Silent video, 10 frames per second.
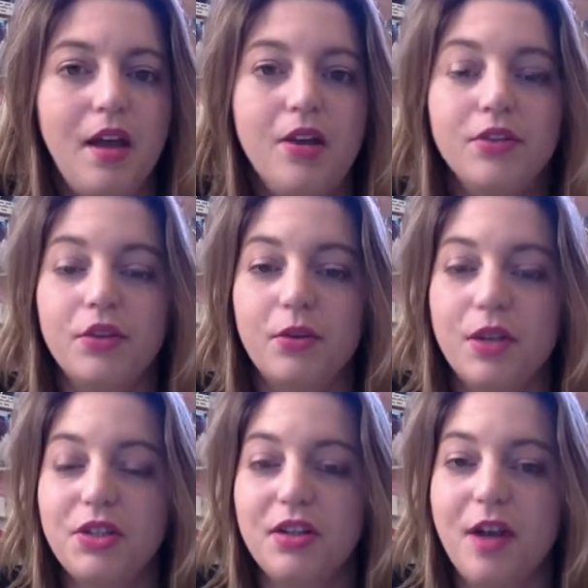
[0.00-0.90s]
So the
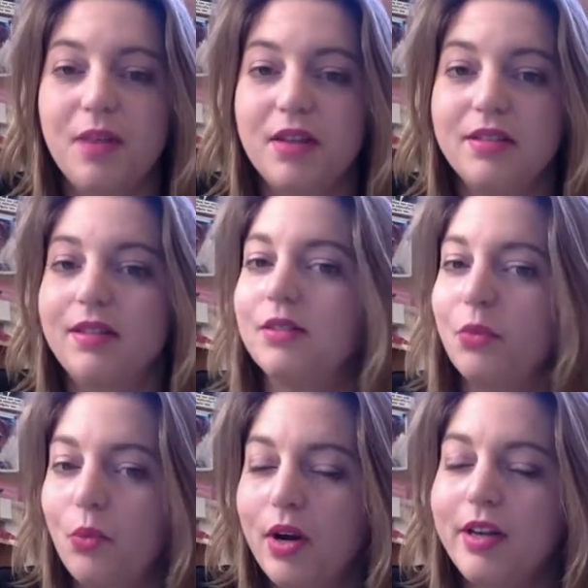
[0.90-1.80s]
question I'm asking is,
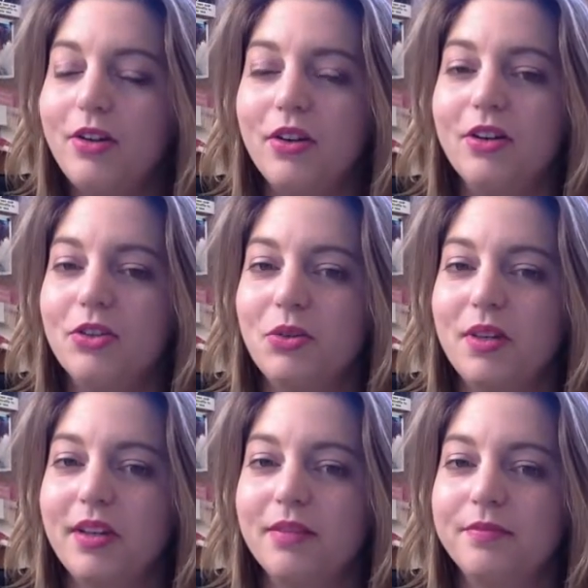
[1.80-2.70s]
what are you going to do with
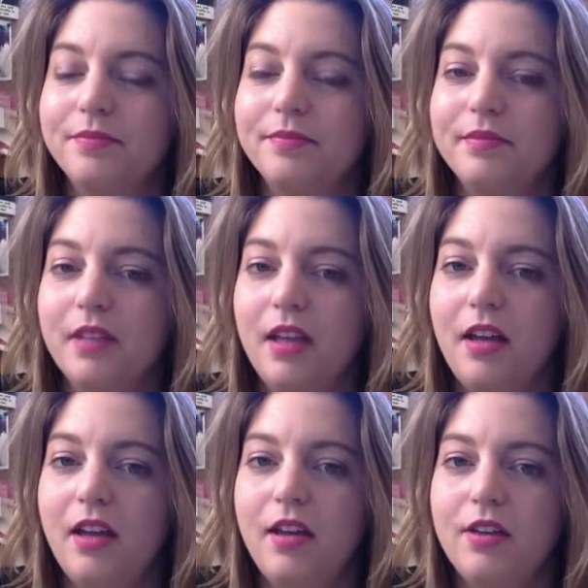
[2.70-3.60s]
it?
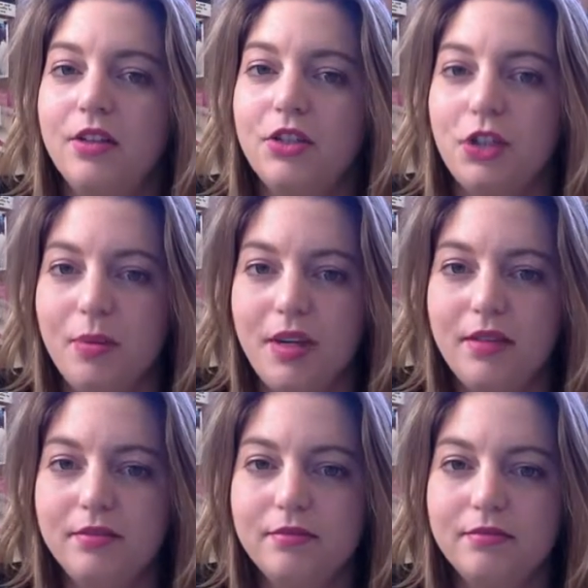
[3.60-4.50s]
Shopping?
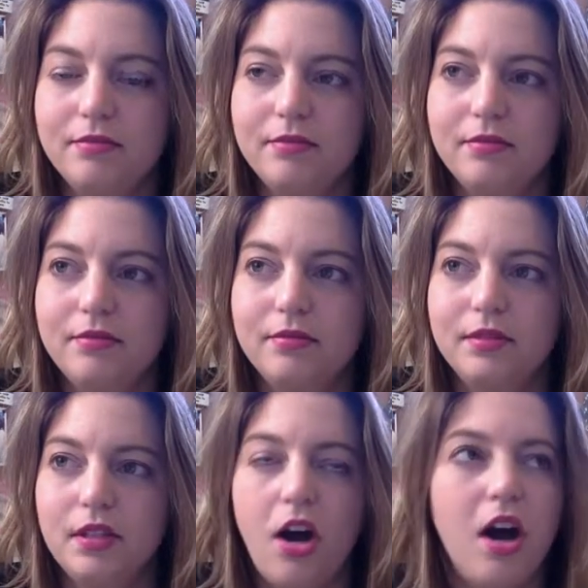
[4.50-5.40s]

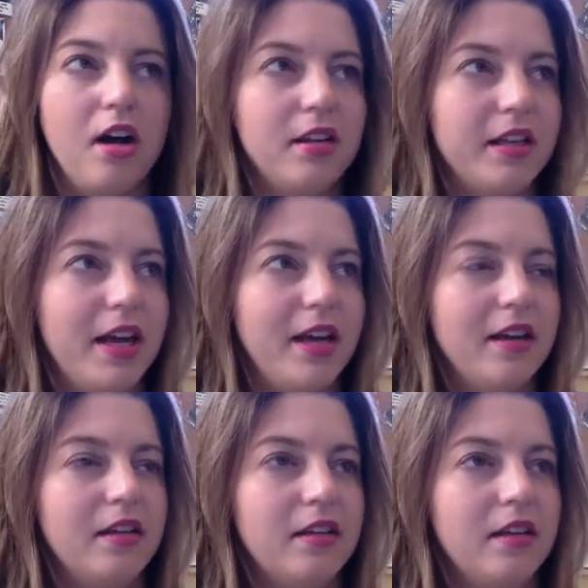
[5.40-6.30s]
Holiday?
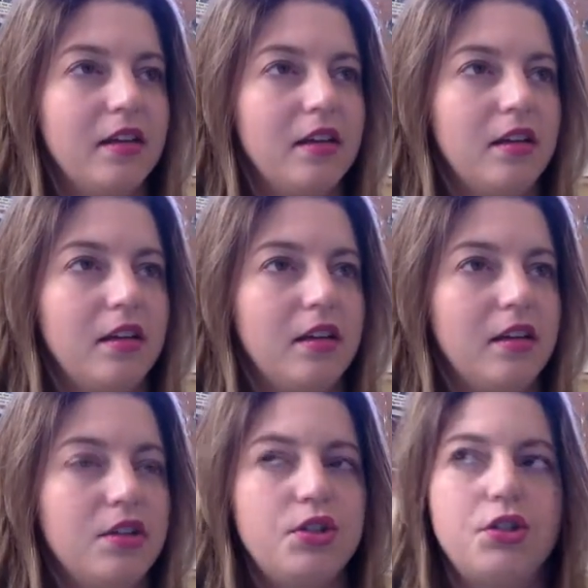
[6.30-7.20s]

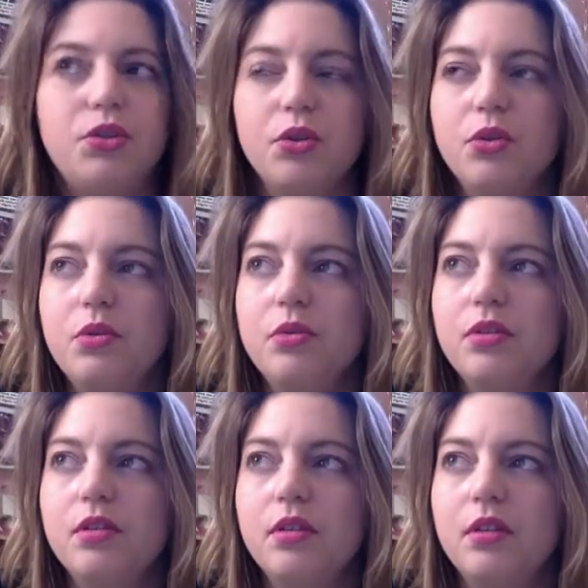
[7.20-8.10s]

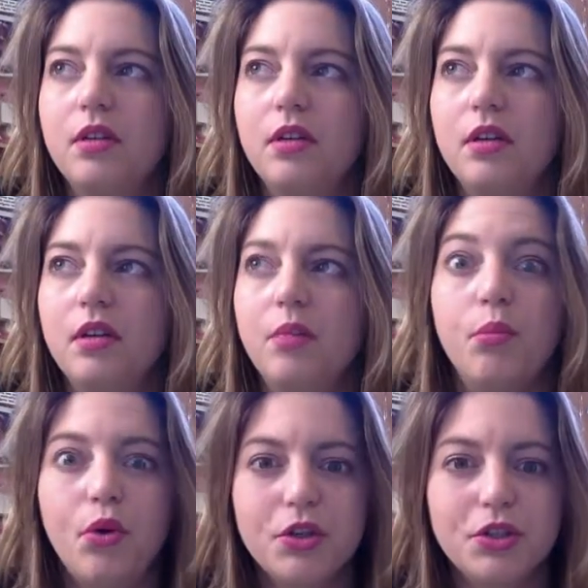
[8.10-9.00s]
Shoes?
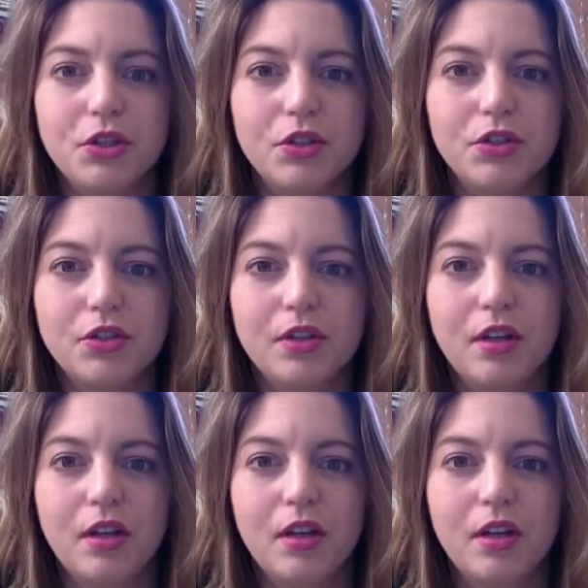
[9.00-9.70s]
More shoes?